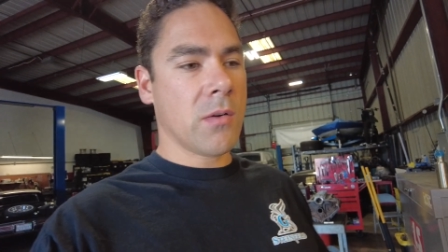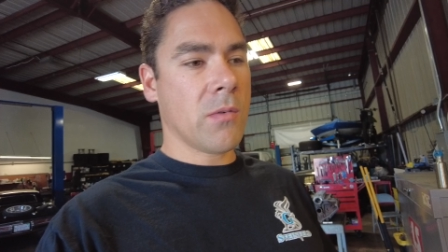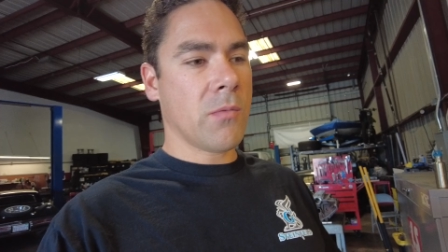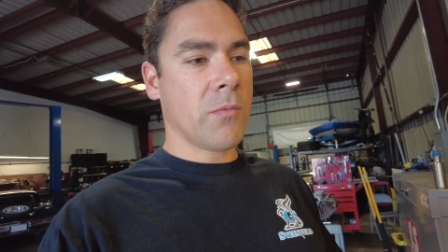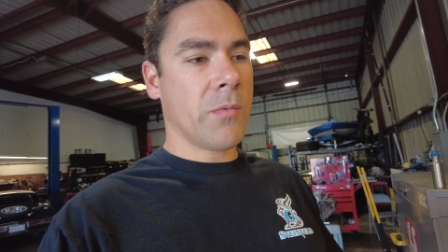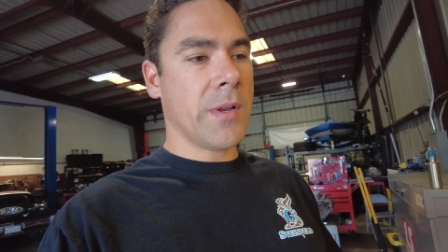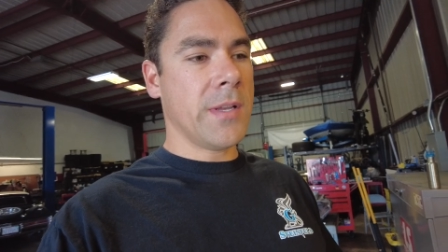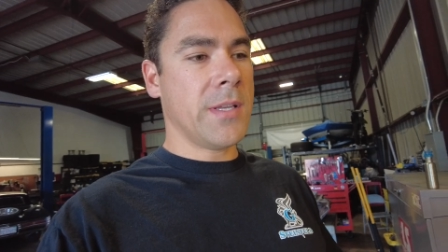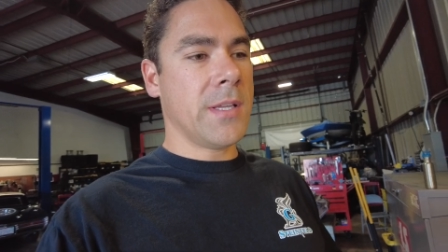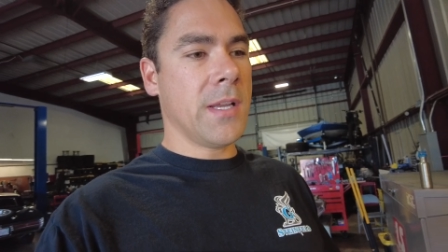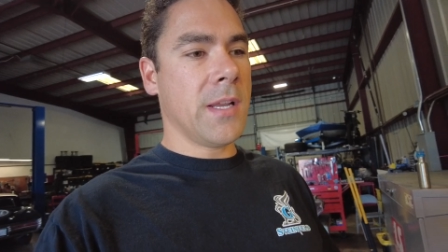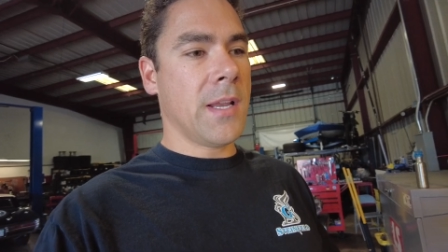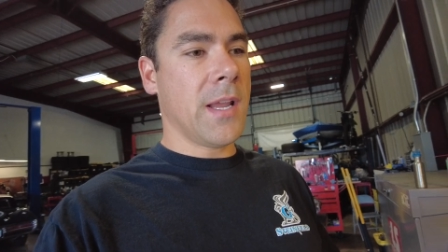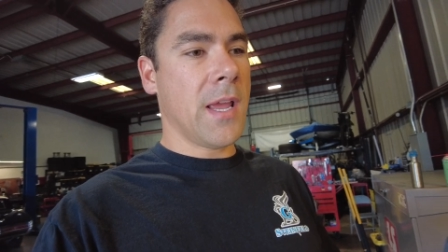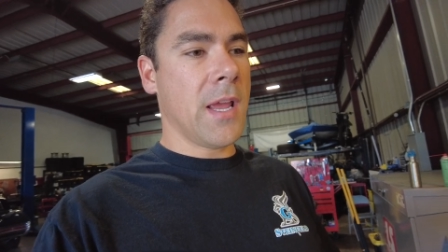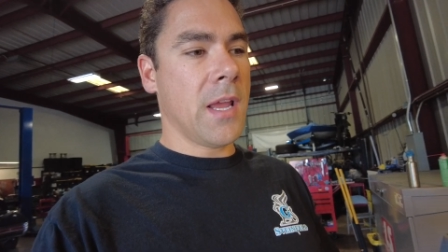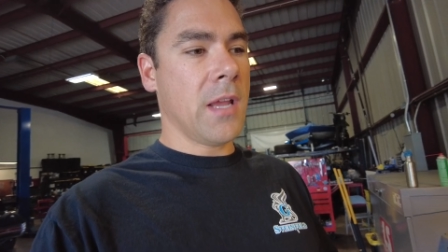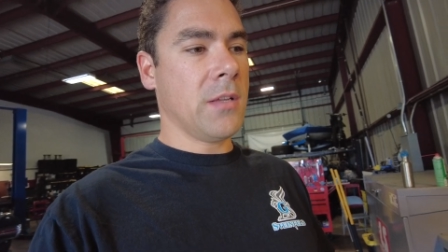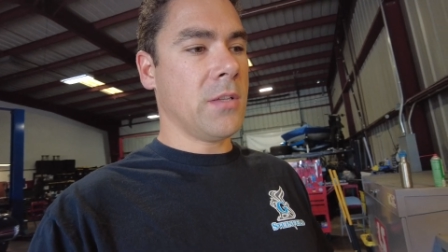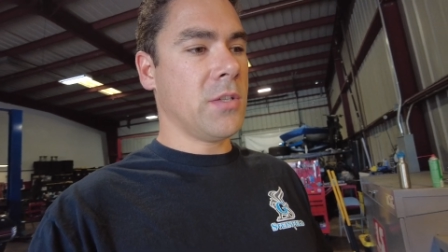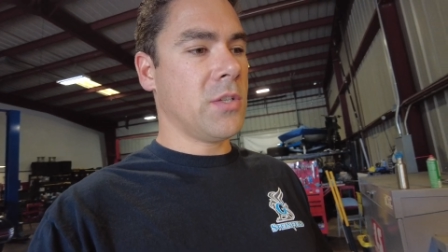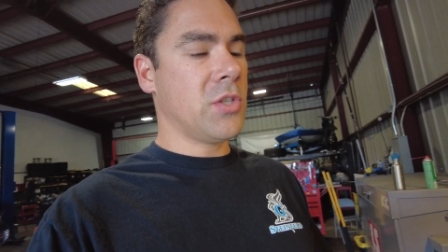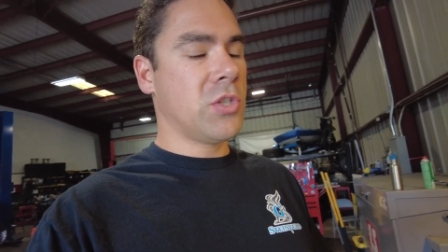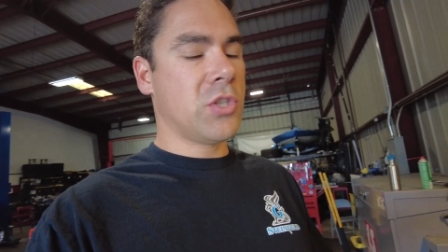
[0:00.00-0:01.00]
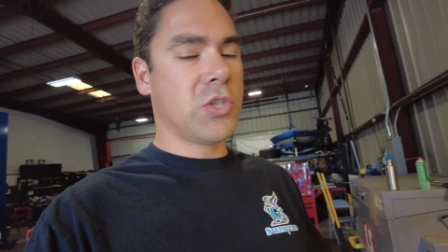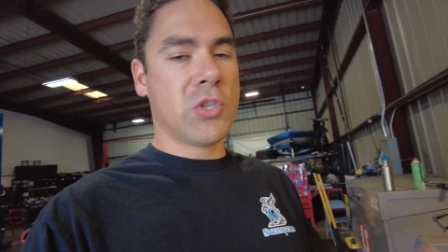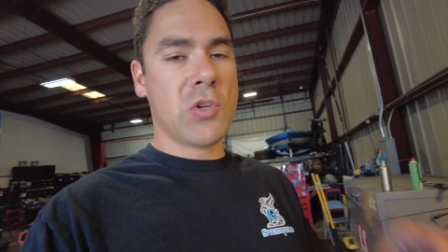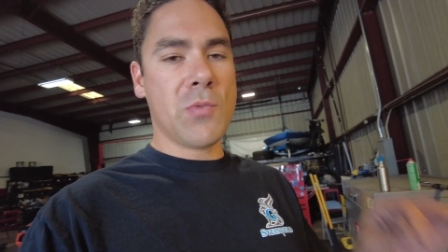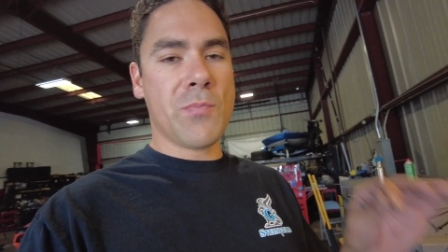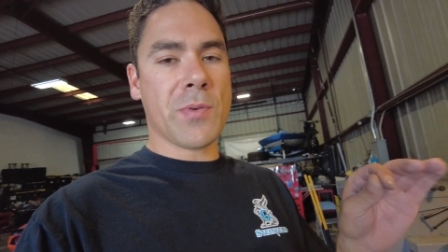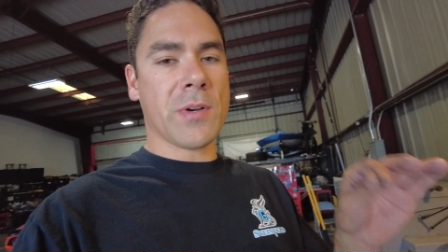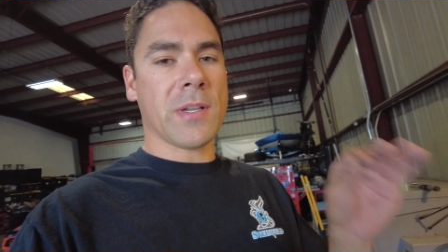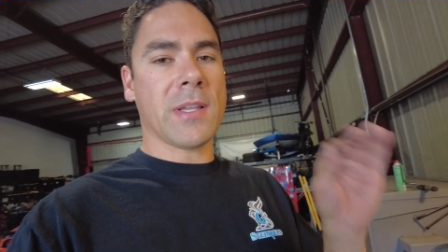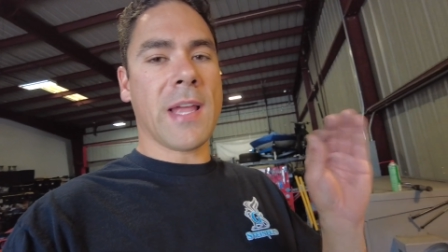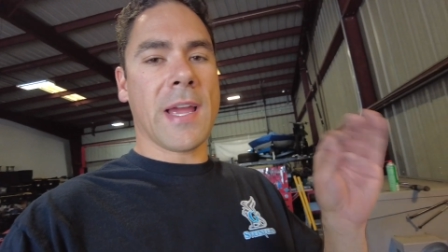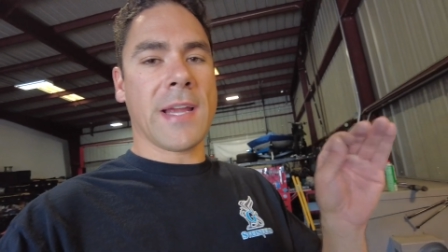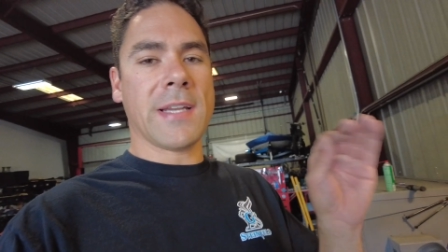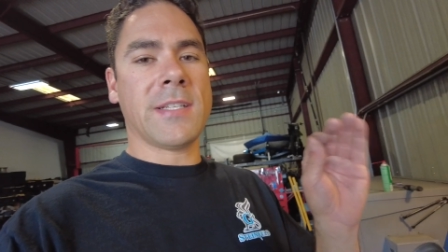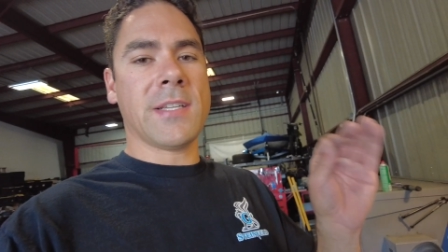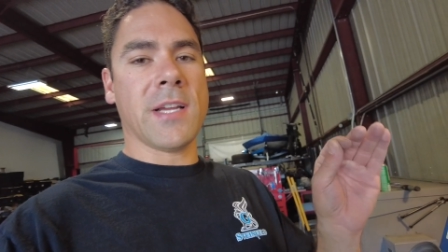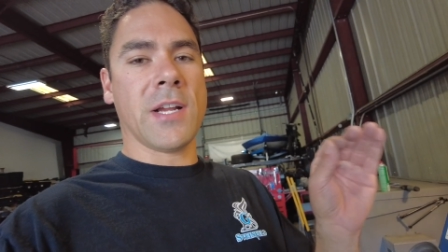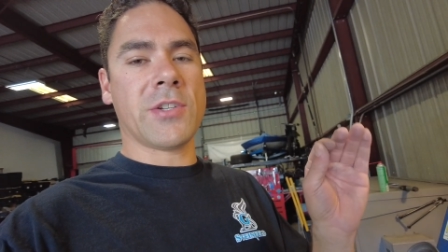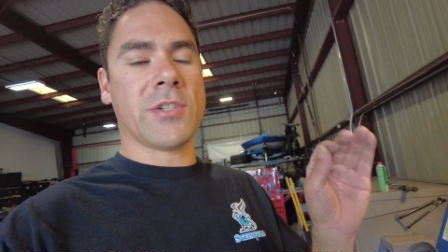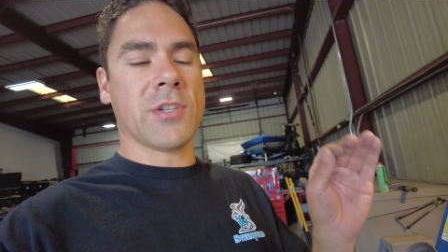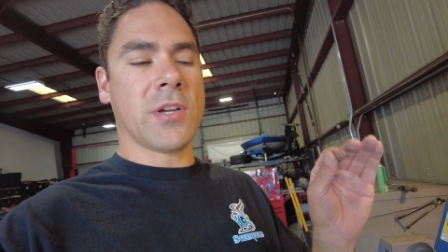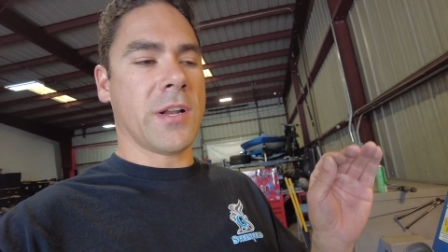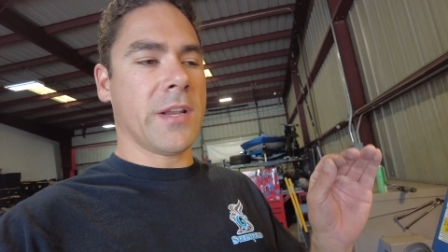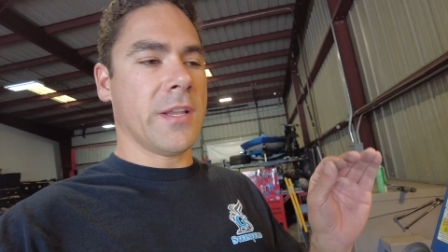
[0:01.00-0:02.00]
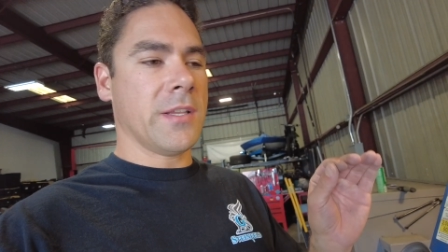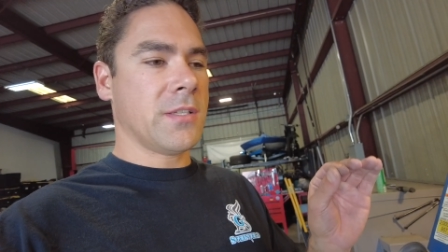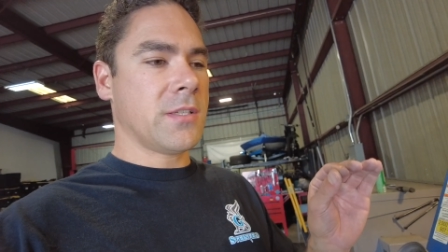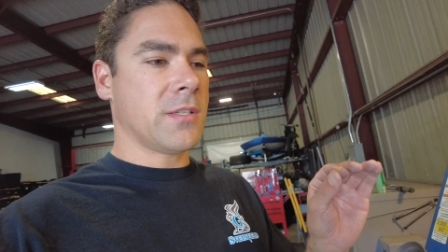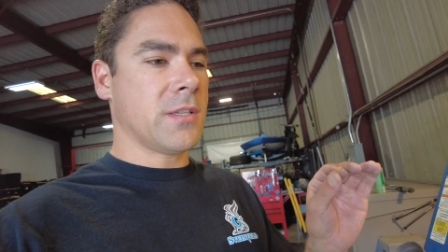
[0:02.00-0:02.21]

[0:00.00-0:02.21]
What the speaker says: we did a super light touch on it.